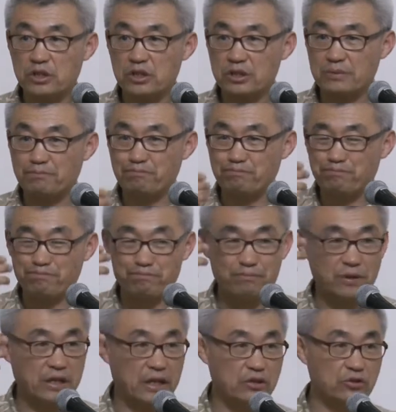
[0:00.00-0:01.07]
just
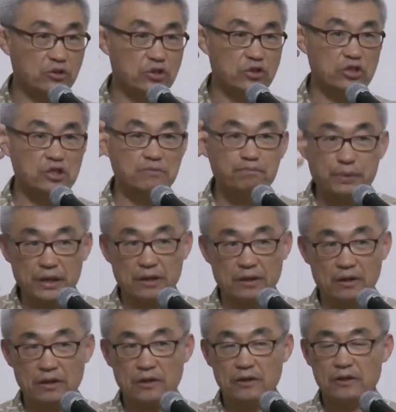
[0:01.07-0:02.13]
getting your church
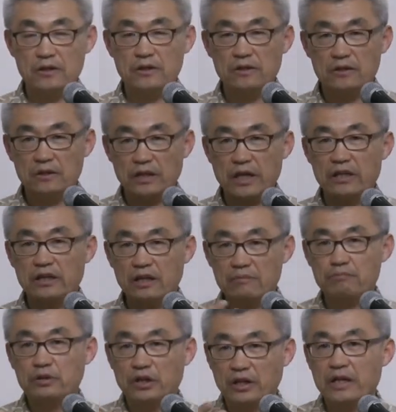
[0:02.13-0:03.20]
big
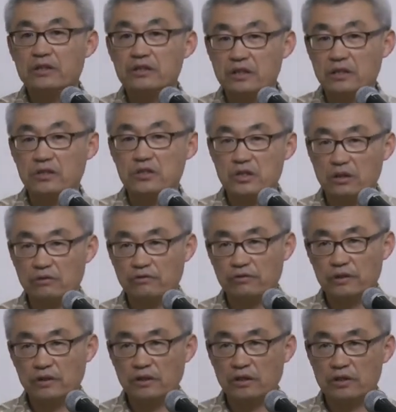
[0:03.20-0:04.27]
cannot be an end in itself,
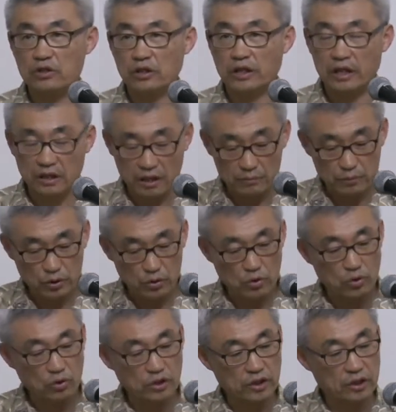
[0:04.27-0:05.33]
cannot be a
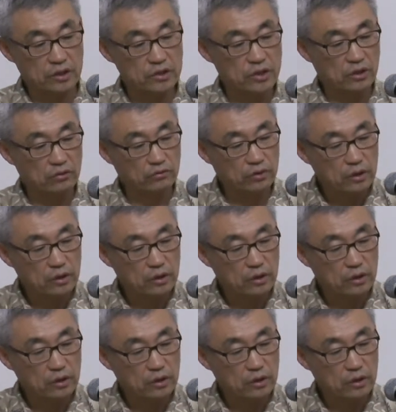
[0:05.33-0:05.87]
goal in itself.